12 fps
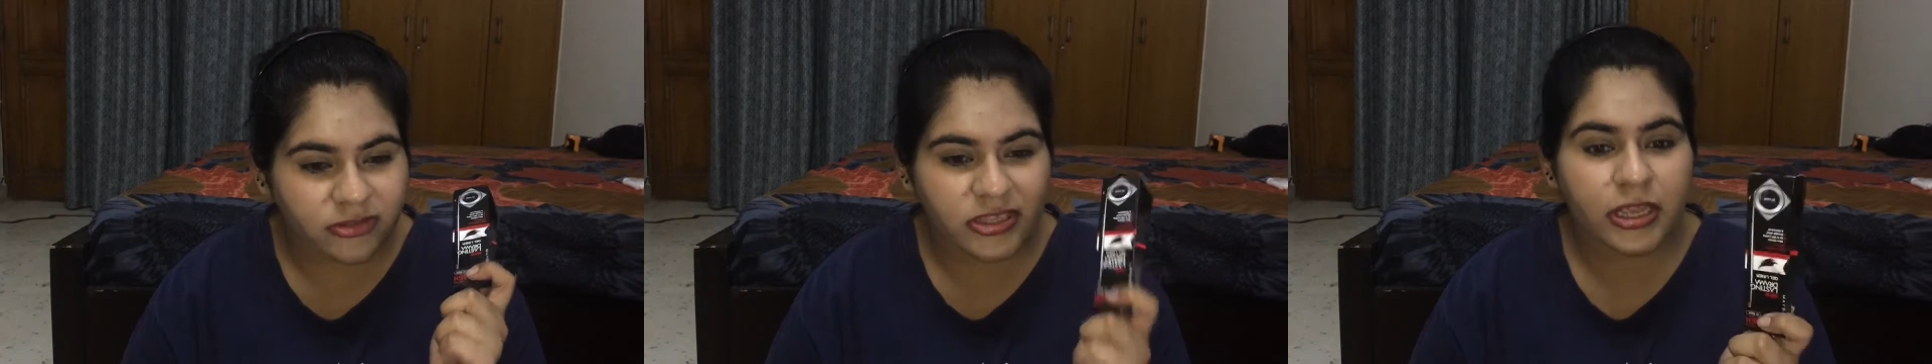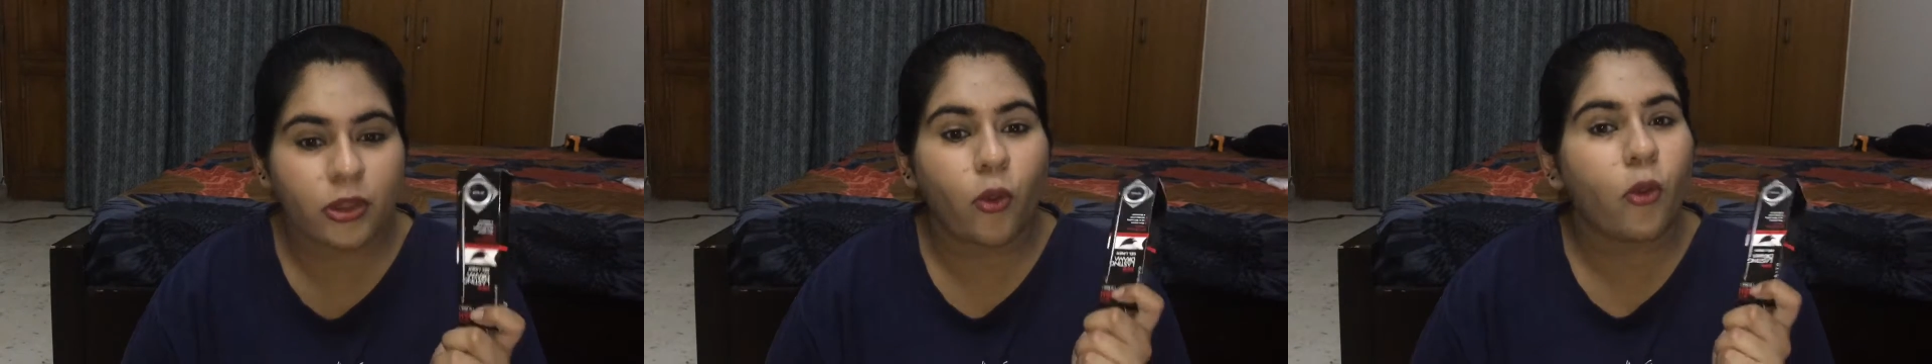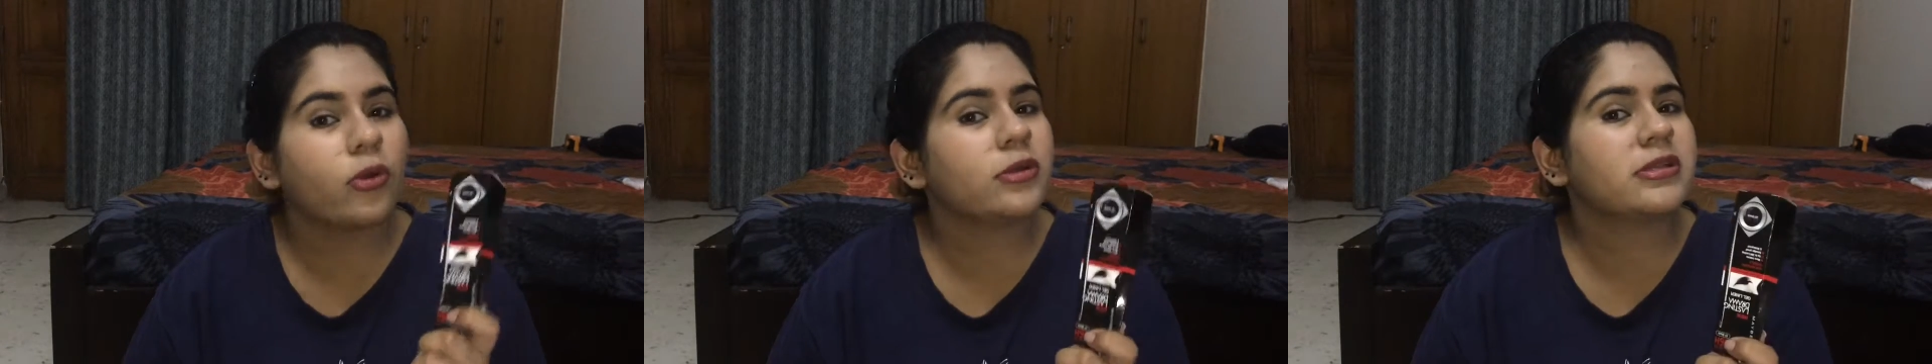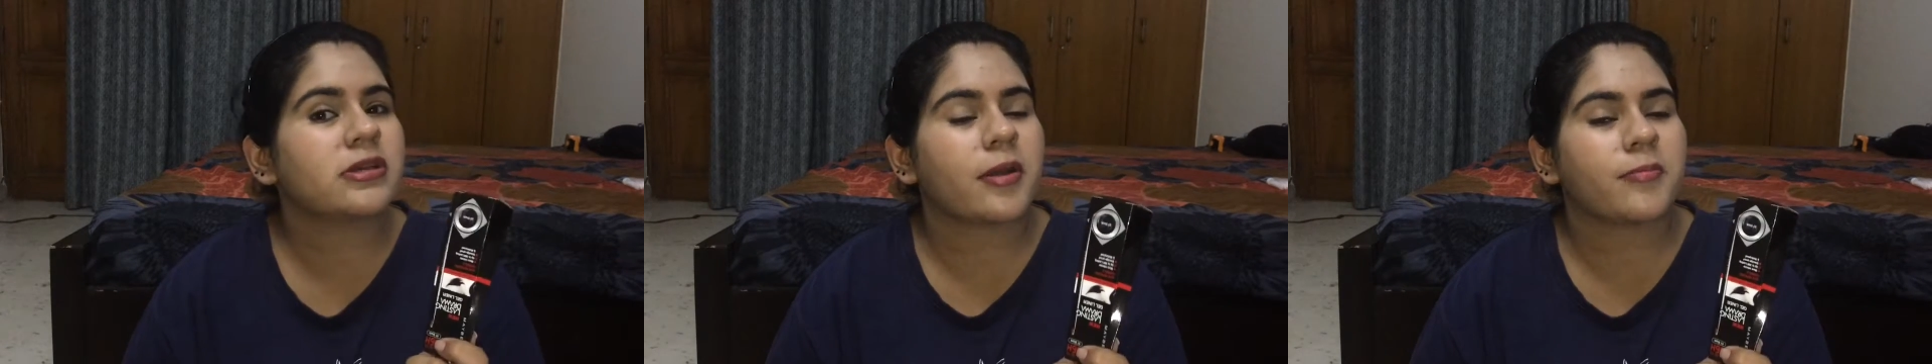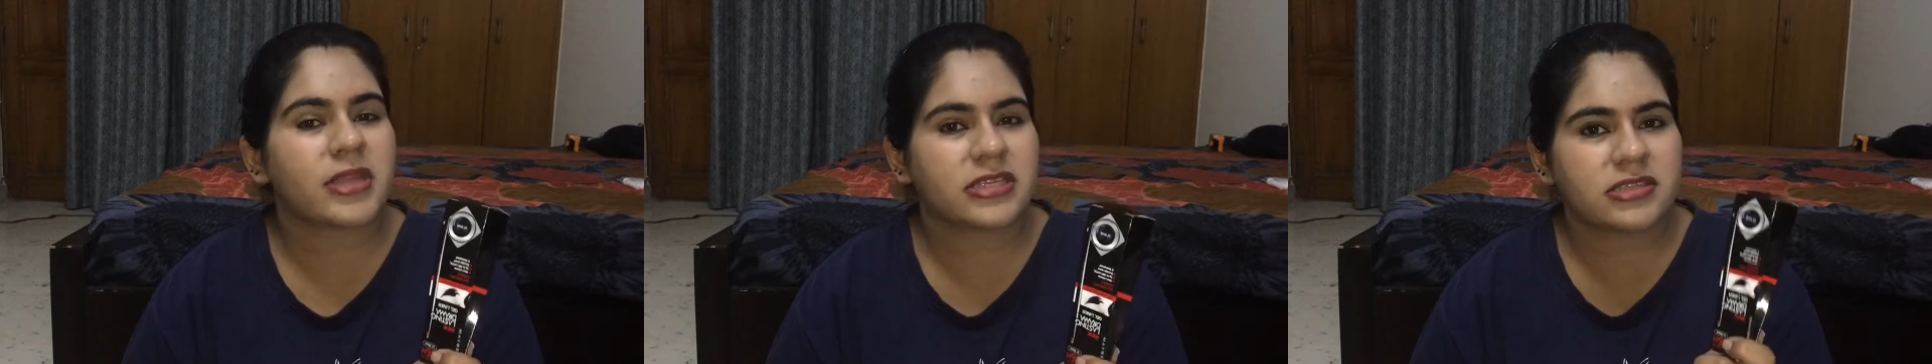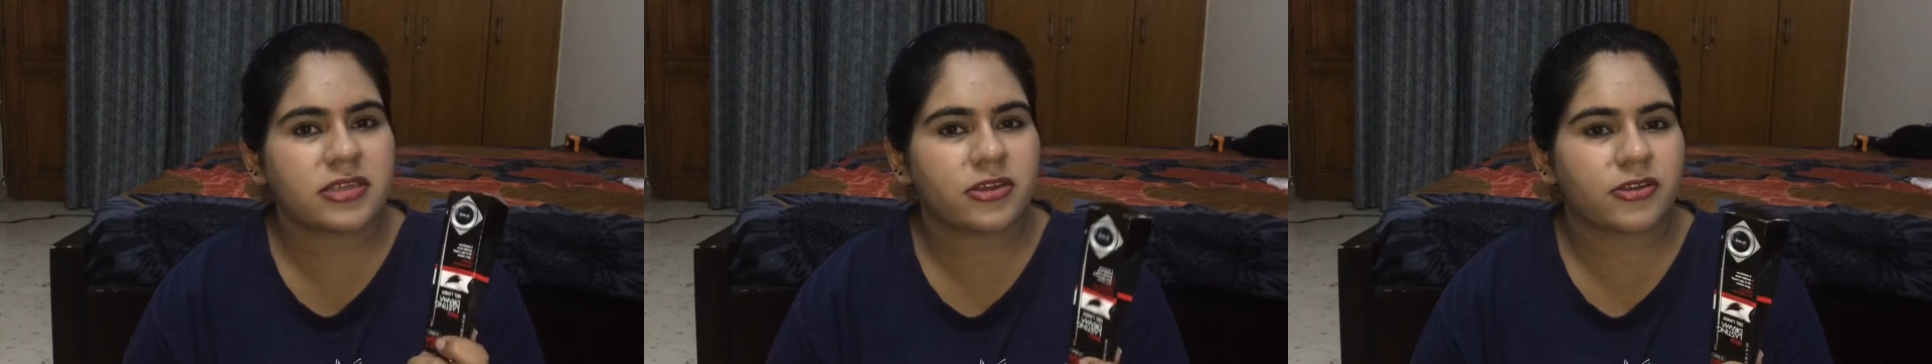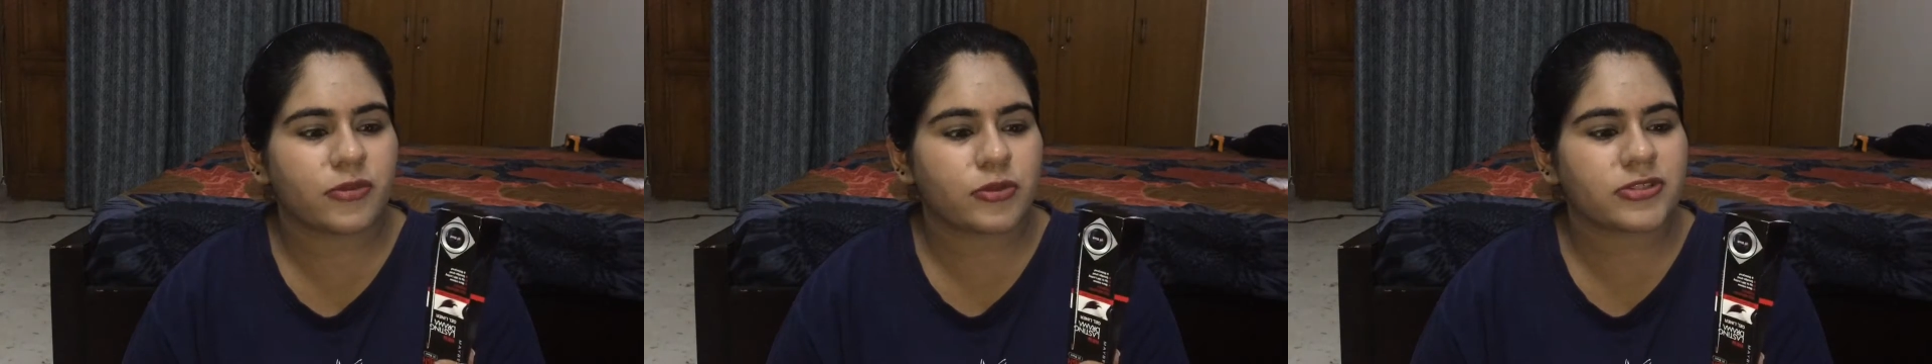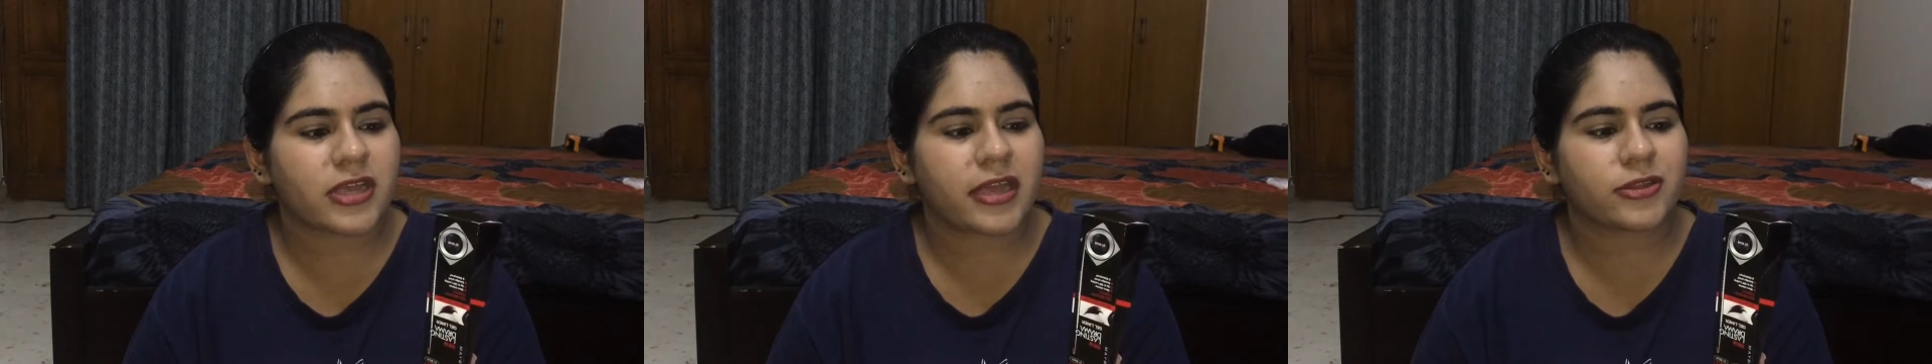seeing all the amazing
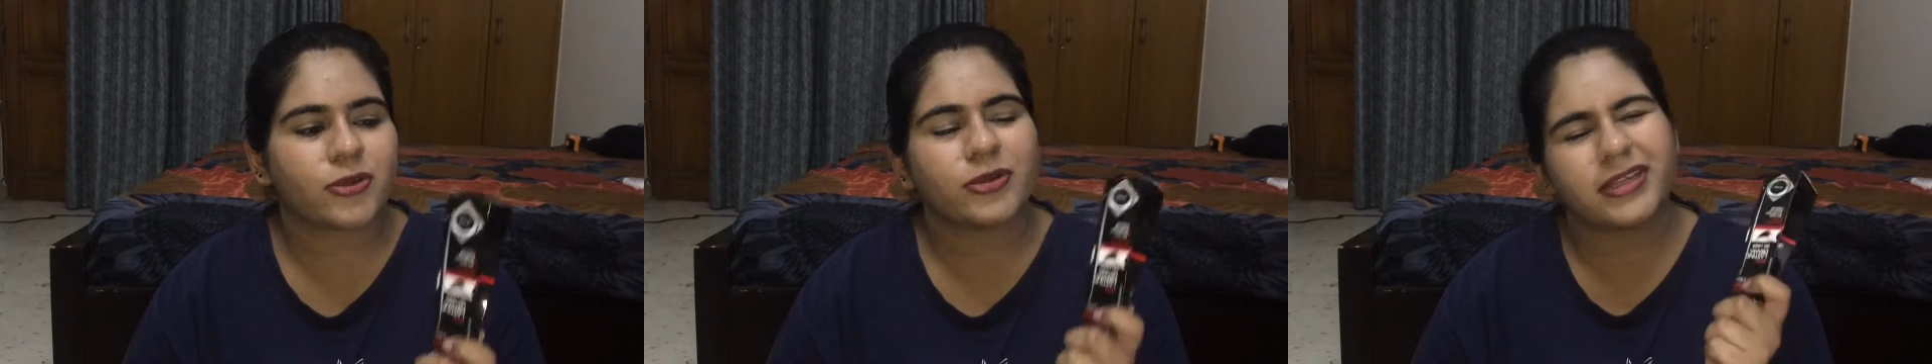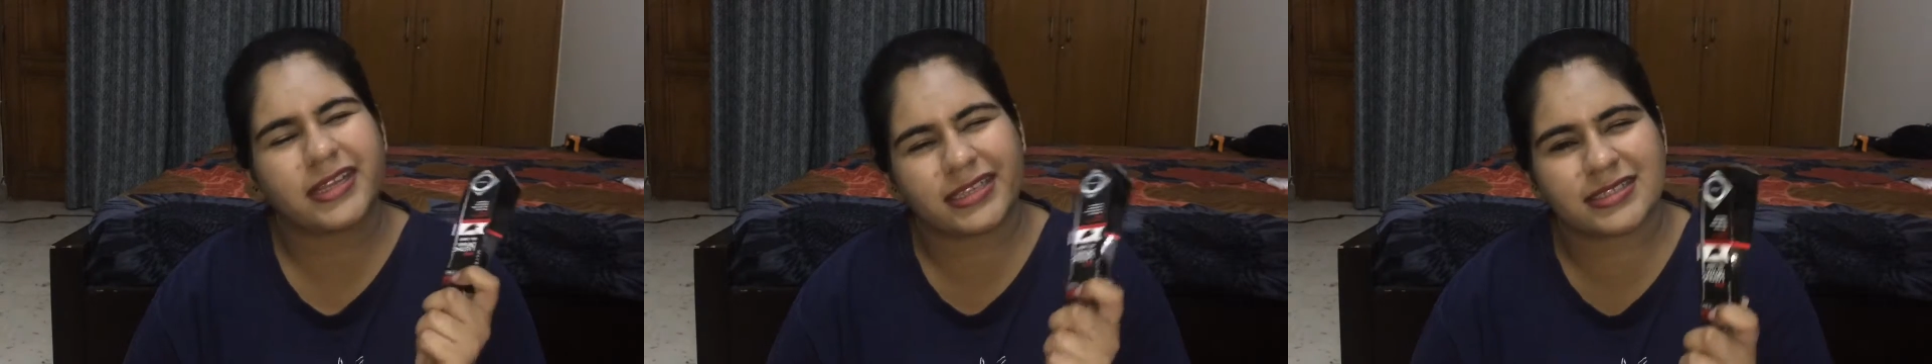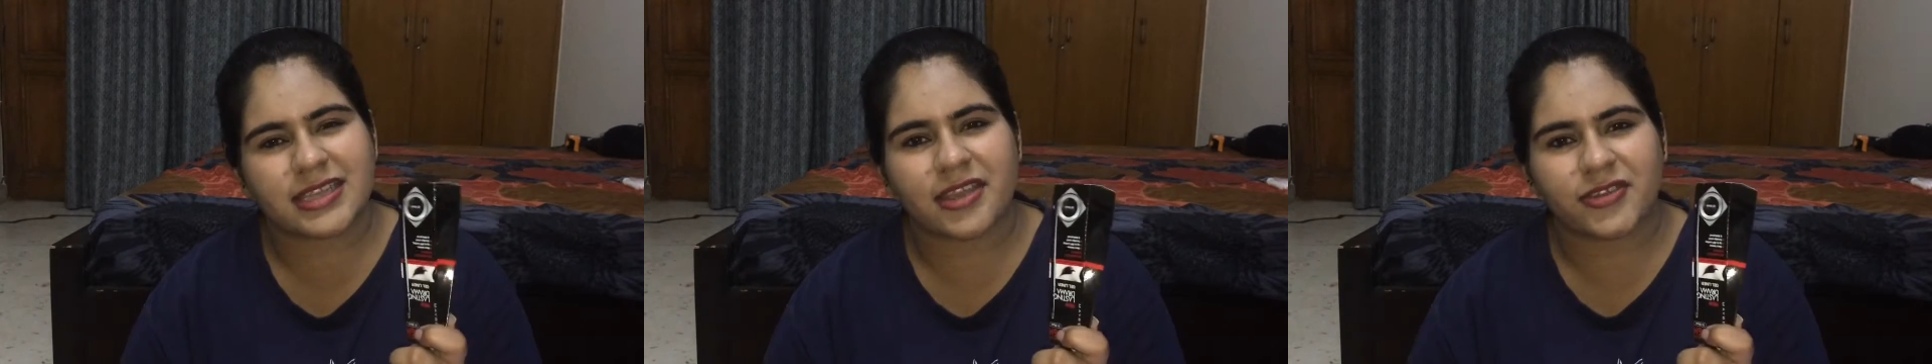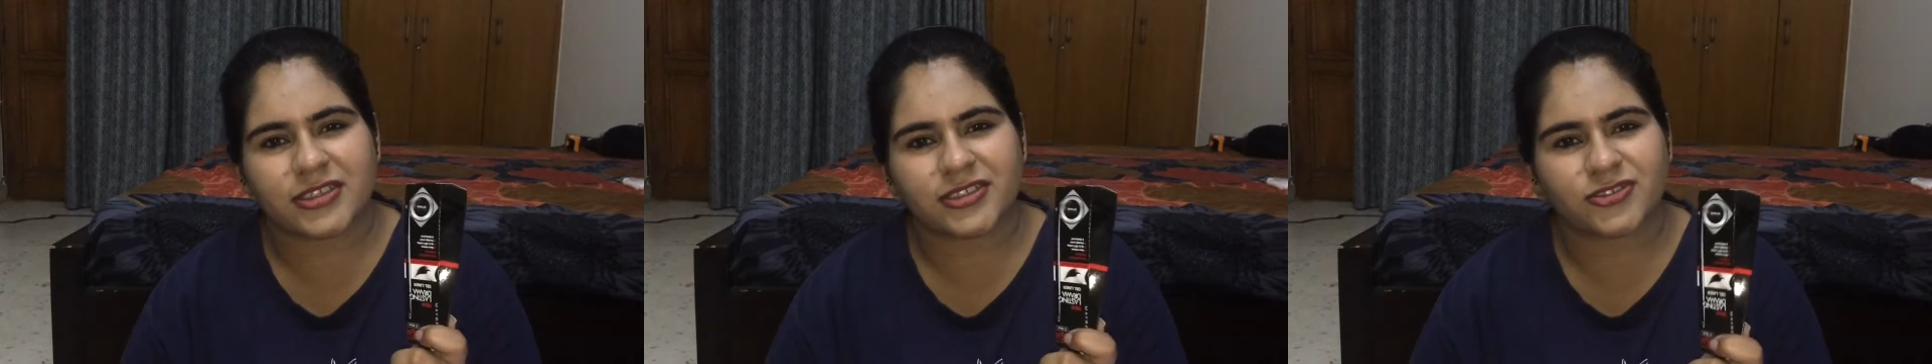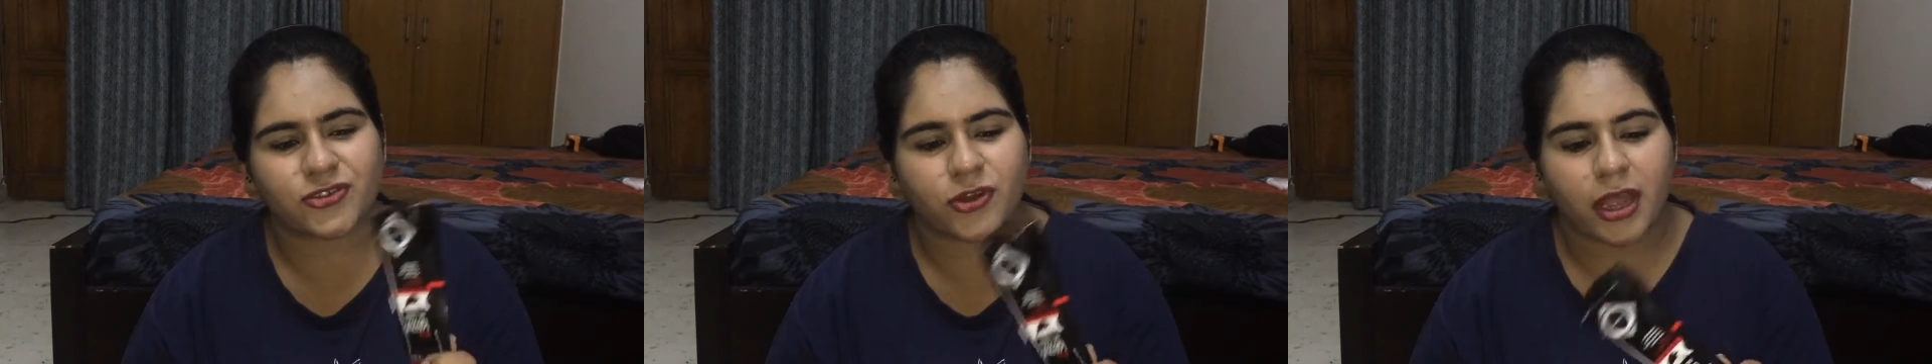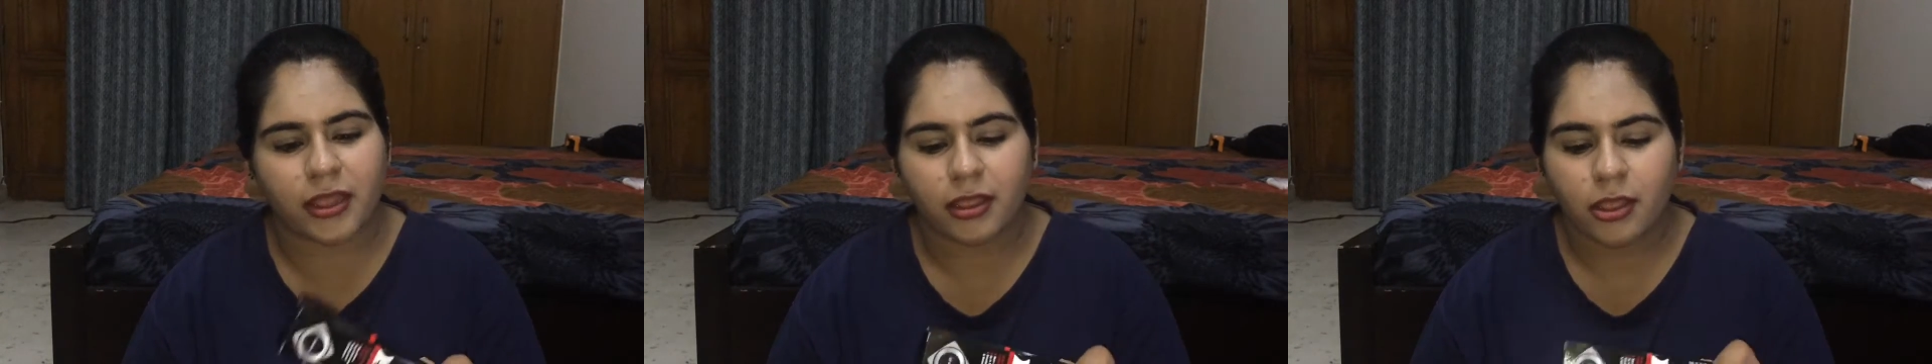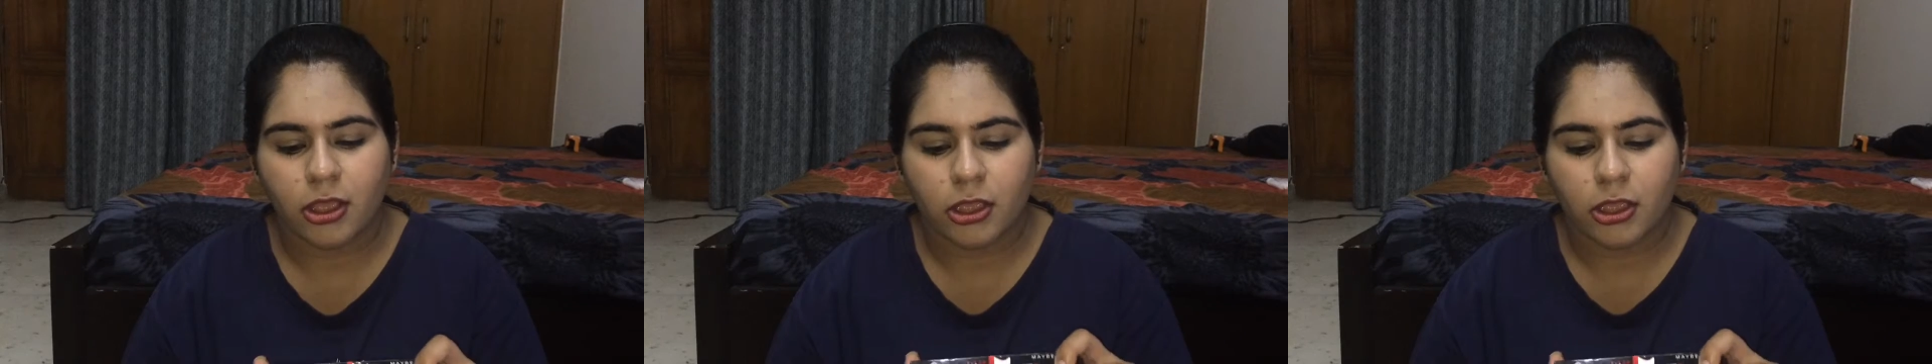reviews, I thought let's give it a try.